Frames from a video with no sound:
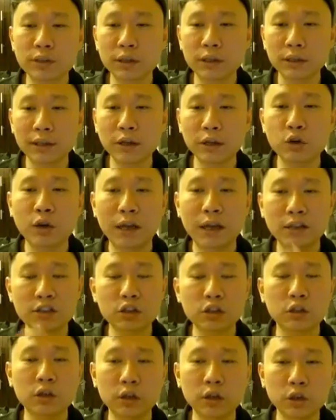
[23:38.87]
Then you can
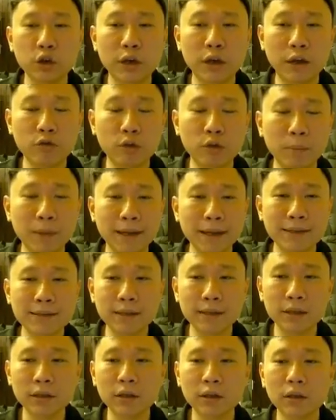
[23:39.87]
replace
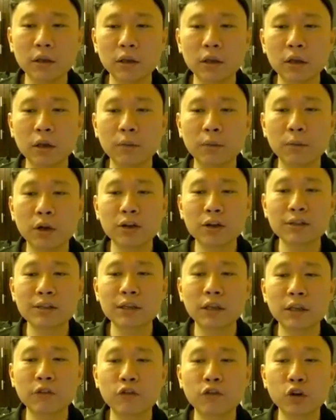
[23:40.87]
it, because
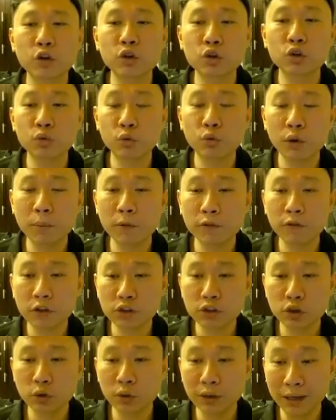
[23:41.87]
for you to remove a
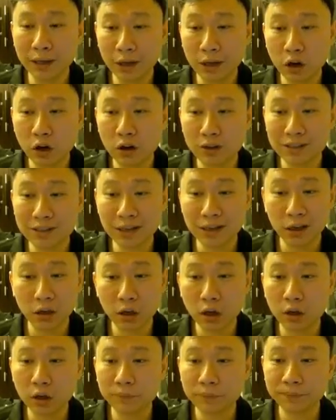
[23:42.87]
stone, it costs a lot.